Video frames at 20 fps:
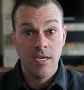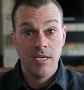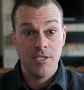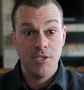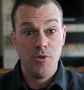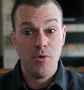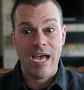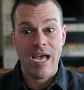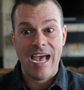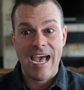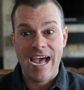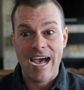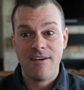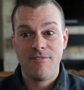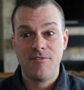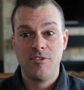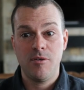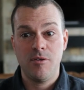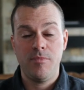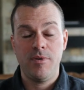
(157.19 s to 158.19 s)
You
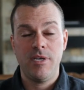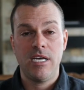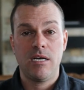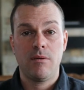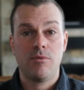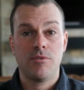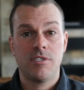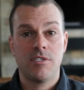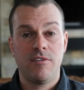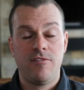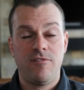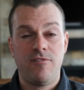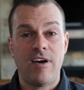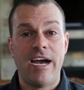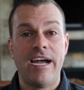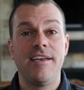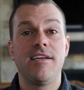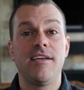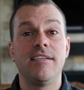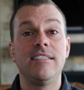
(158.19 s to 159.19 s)
have to be able to
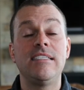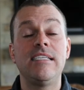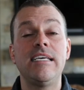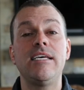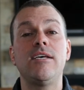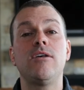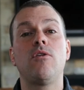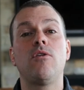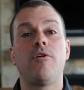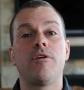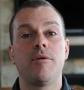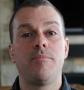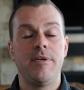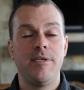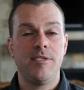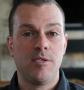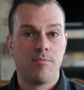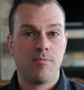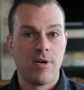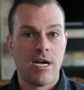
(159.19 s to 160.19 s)
find a deal on a
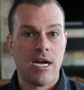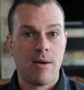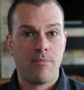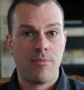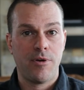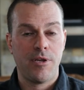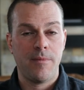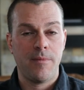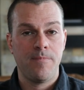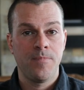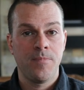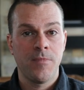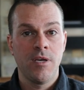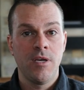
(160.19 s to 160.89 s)
piece of property